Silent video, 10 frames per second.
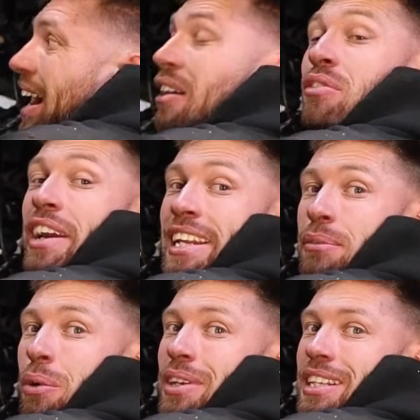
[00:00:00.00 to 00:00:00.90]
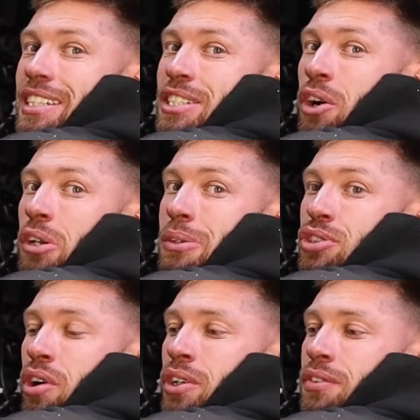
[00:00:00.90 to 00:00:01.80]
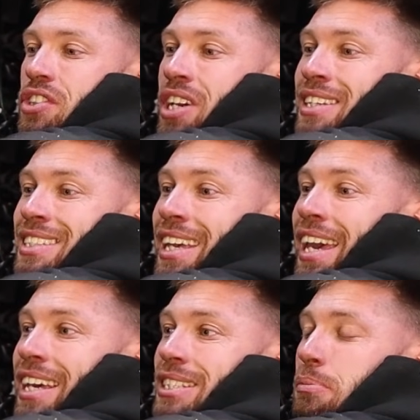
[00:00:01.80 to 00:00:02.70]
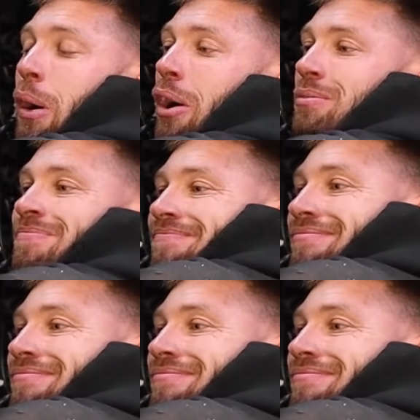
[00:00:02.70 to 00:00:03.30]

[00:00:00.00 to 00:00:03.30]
I'm really worried that it's not going to be strong enough to change the gears, but